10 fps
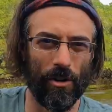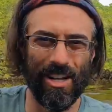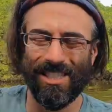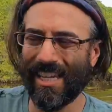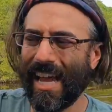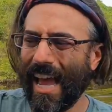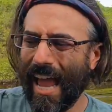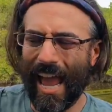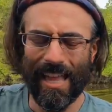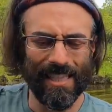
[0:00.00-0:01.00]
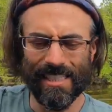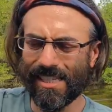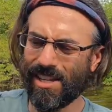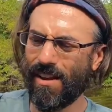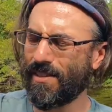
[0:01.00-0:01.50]
crazy. And this
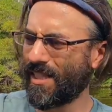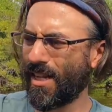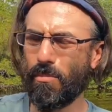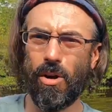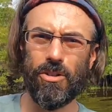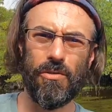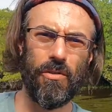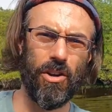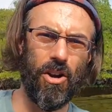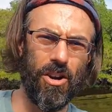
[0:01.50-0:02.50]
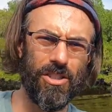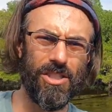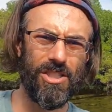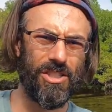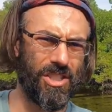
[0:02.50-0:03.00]
is obviously a barge for cars,
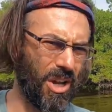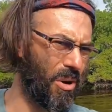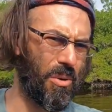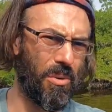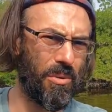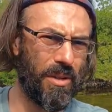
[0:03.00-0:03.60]
so